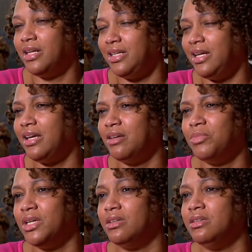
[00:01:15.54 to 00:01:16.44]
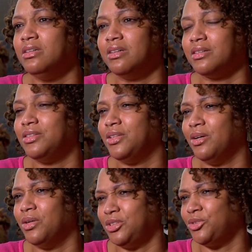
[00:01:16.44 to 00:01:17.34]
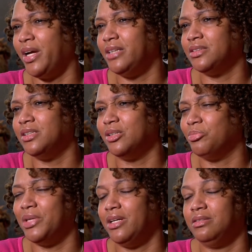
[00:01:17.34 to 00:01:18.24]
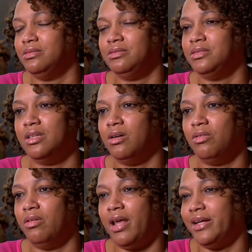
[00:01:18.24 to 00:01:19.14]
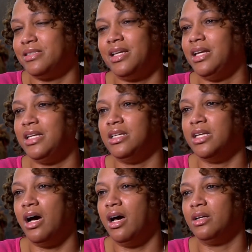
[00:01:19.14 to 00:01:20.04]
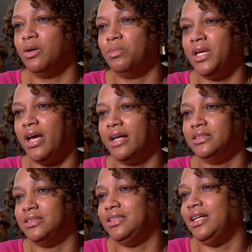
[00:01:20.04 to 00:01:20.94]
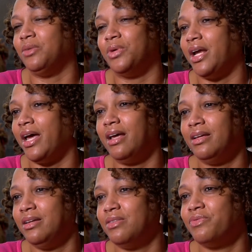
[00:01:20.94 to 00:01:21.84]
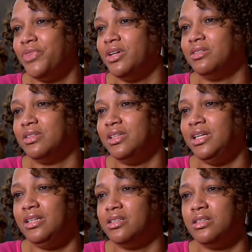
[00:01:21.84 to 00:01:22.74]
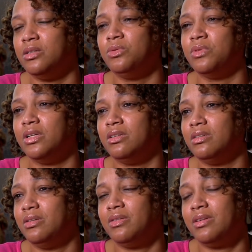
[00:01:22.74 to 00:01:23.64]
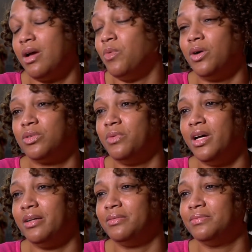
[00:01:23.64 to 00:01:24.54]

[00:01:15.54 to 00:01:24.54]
They did give me a look, you know, a strange look, but, you know, like I said, it didn't dawn on me. I just did what I felt the need to do and I walked away.